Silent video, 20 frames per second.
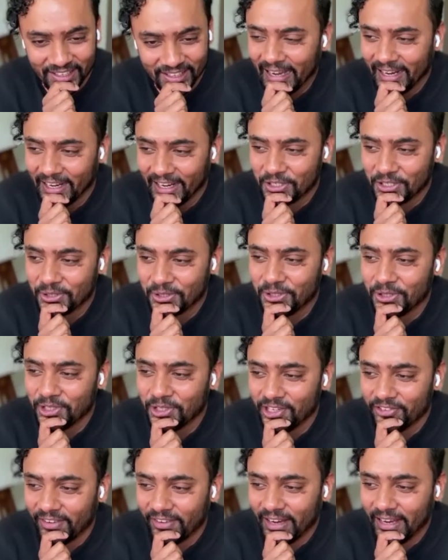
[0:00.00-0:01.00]
And I don't know
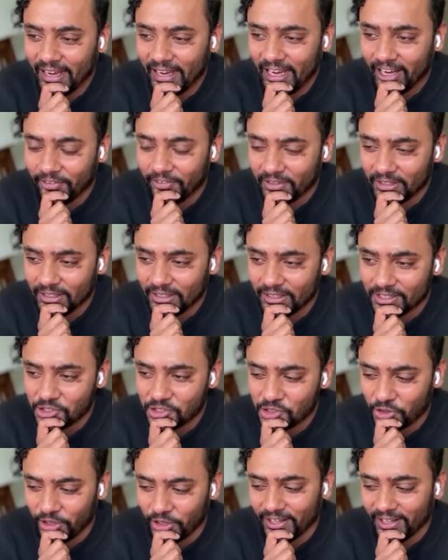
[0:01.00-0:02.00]
if I have a
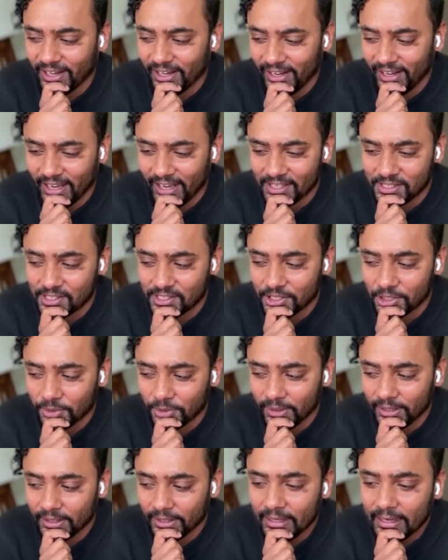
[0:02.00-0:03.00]
straight line answer to
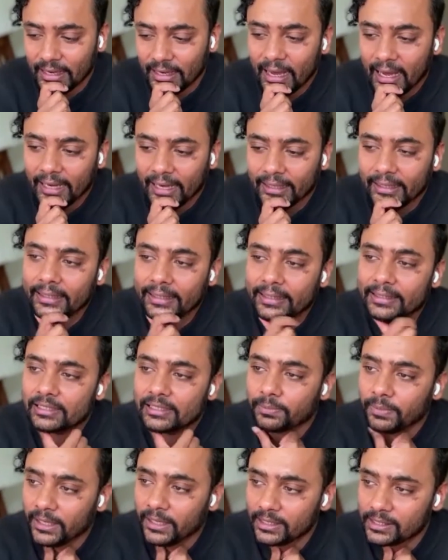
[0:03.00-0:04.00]
it. I think it
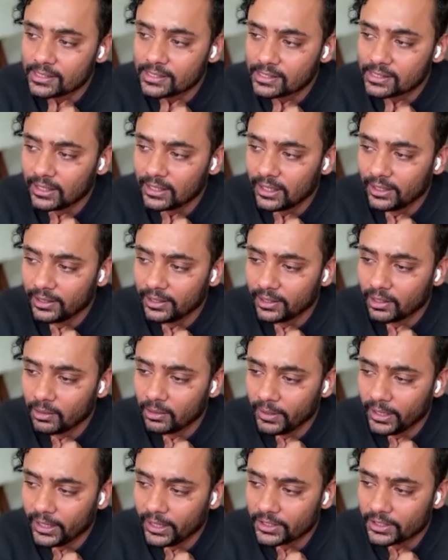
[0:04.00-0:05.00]
depends a little
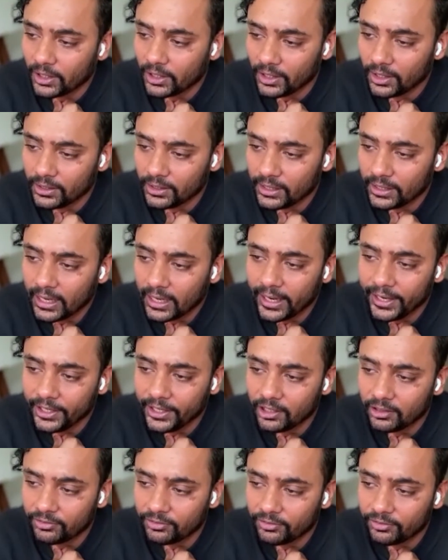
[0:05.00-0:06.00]
bit on the
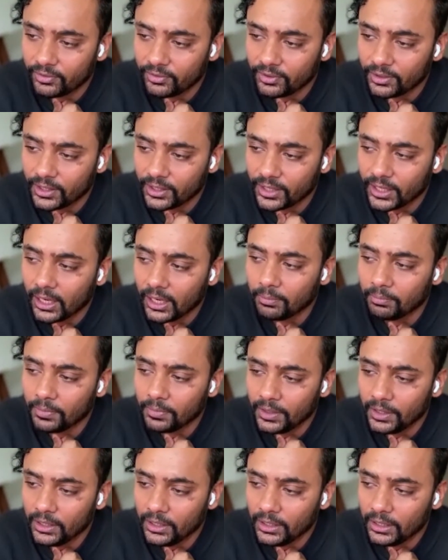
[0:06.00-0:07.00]
kind of
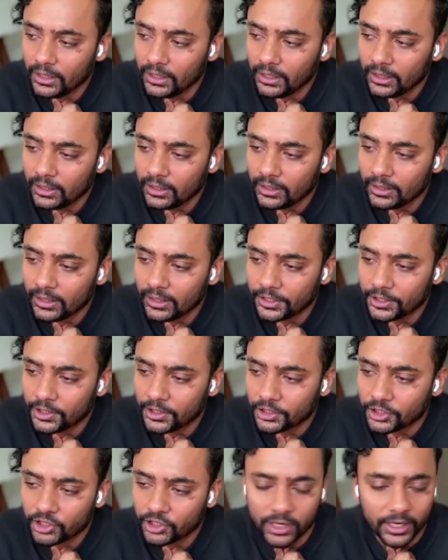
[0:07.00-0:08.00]
company that
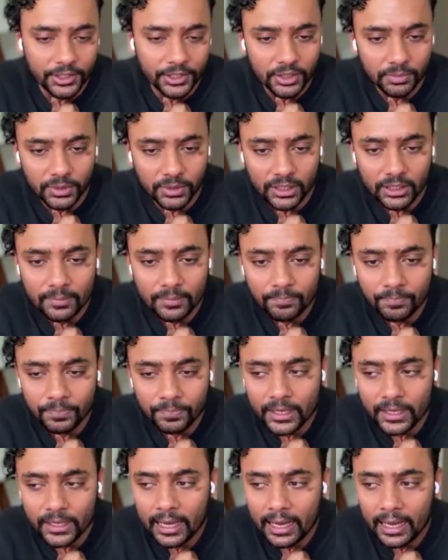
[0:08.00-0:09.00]
you're trying to be
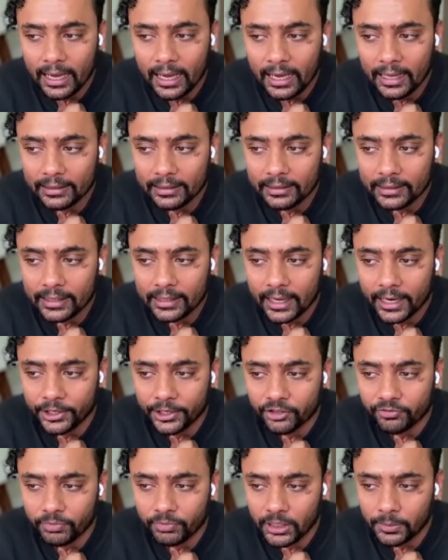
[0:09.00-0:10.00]
and the
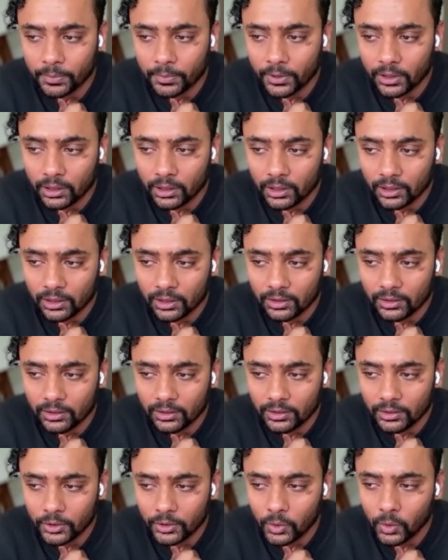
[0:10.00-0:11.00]
kind of people
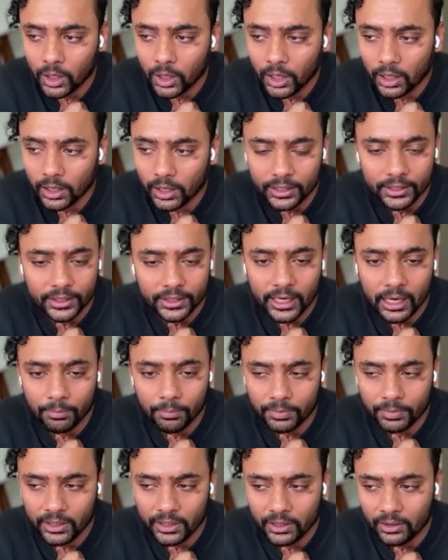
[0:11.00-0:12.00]
who are in the
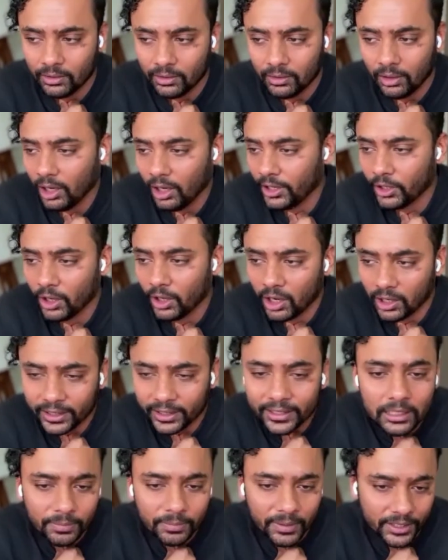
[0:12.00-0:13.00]
company. All in all,
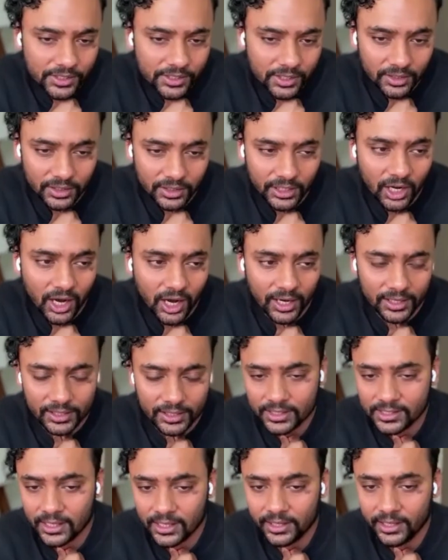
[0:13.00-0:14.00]
it depends on the
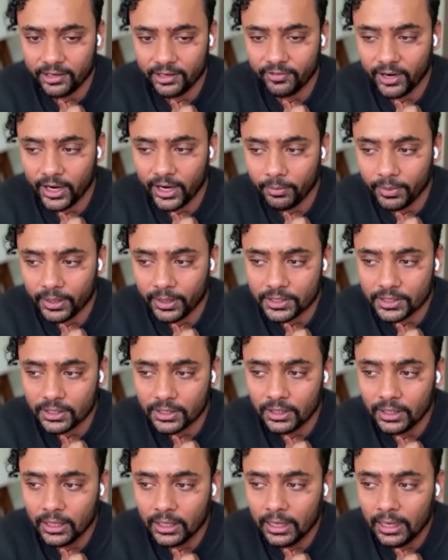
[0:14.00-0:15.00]
context and the environment.
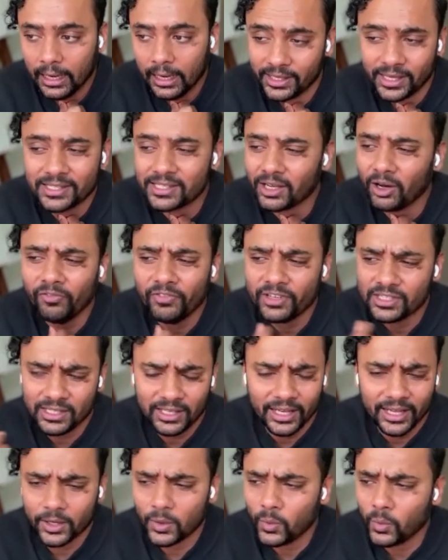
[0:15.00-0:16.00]
It's
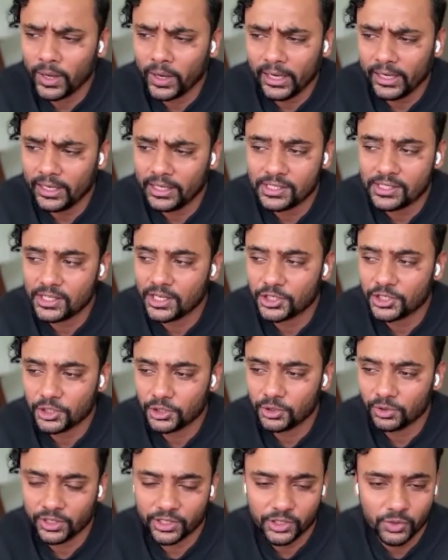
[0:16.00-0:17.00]
obviously like way easier to
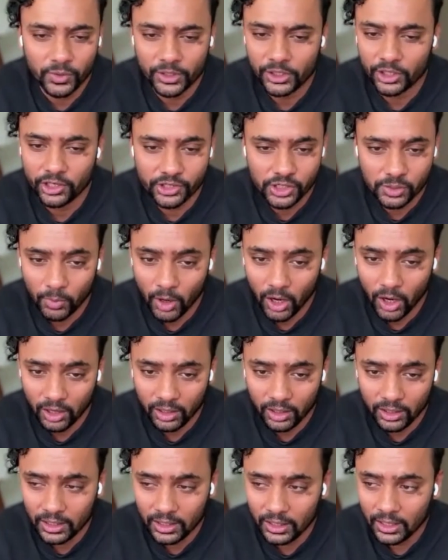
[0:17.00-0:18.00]
do this when you're
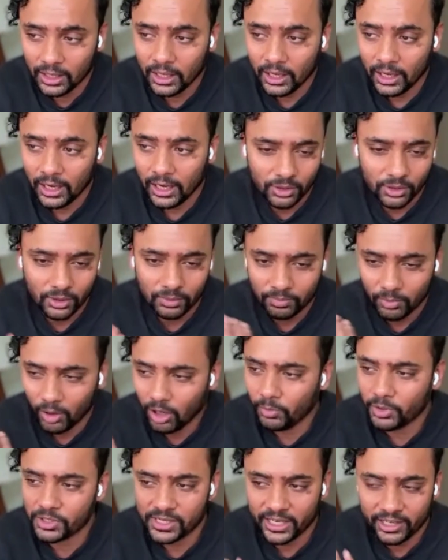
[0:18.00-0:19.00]
small. So
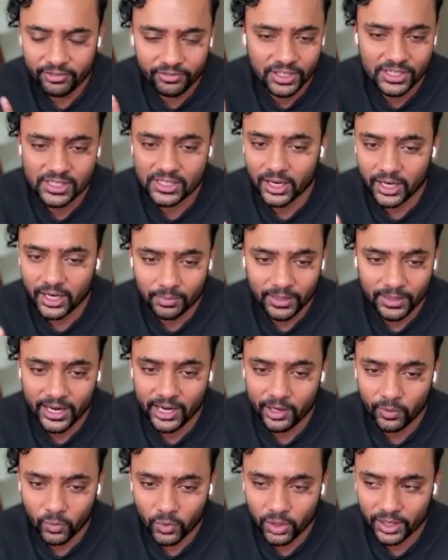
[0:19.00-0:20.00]
almost every startup that
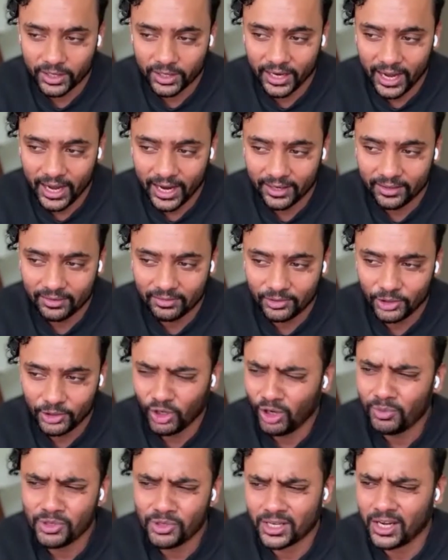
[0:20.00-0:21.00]
I worked at, you
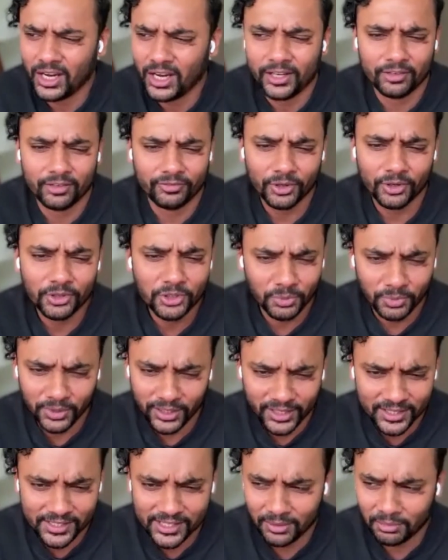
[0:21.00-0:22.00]
almost can't afford to be
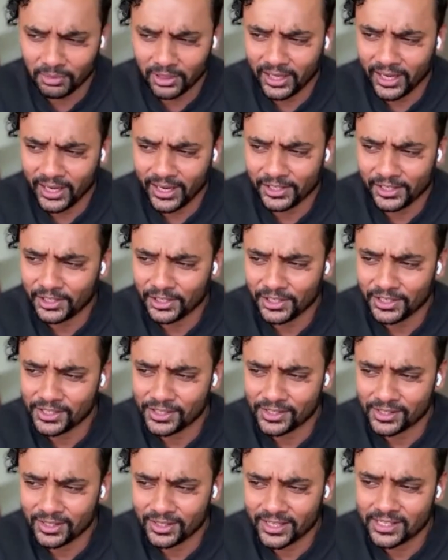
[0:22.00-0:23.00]
an assembly line
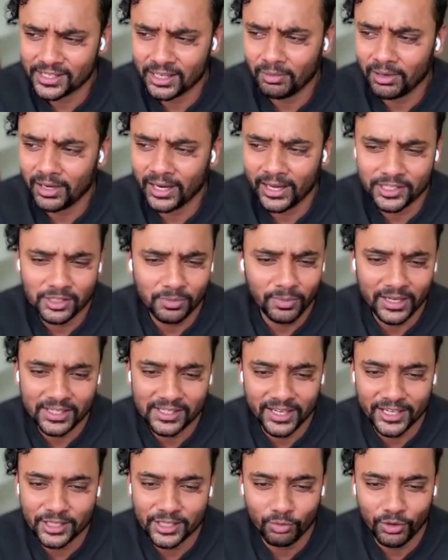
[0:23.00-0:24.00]
because assembly lines make
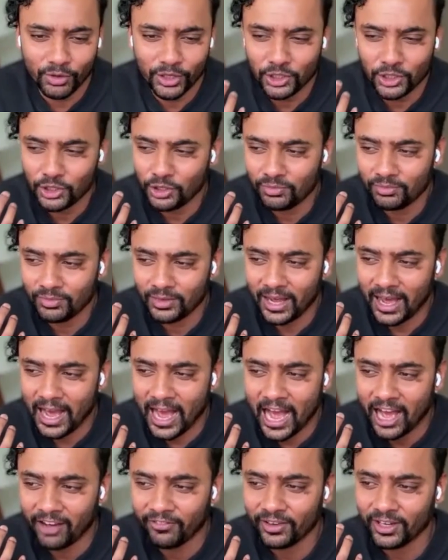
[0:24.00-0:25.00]
sense when you
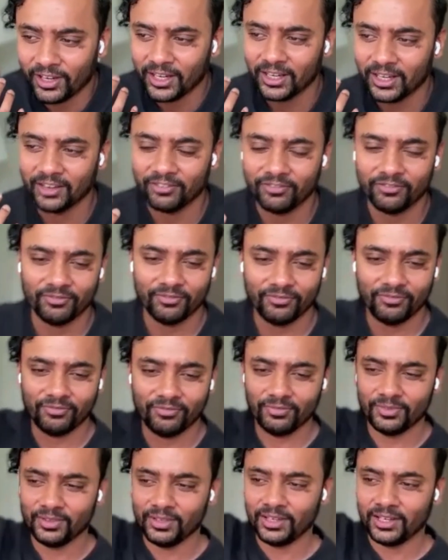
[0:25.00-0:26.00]
have a
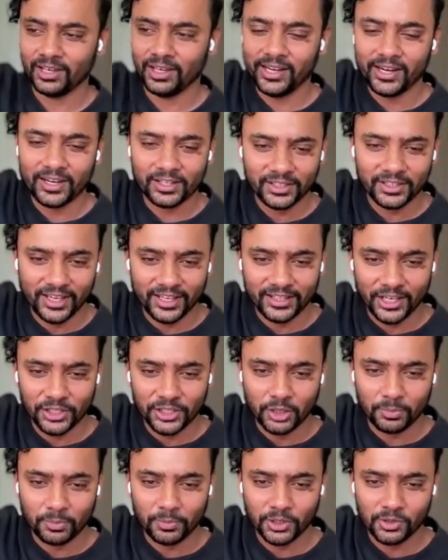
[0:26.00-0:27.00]
clear thing that
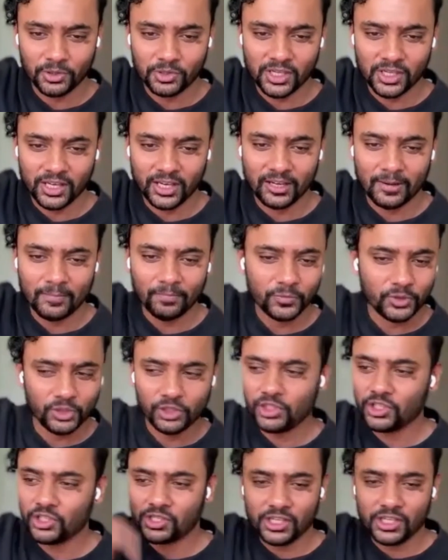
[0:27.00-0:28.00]
you're producing.
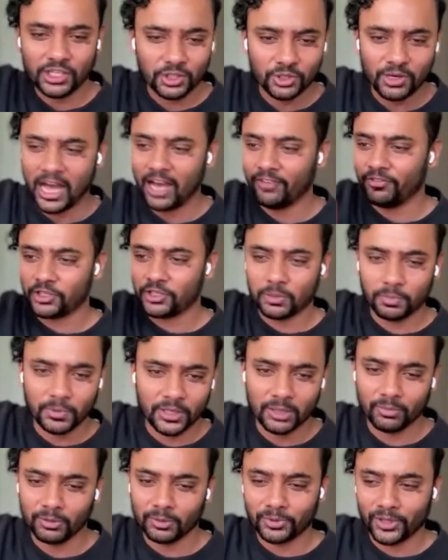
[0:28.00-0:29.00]
You just need to have a
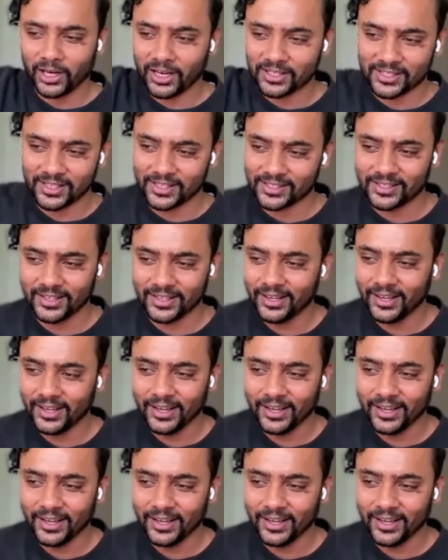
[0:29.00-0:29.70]
repeatable process.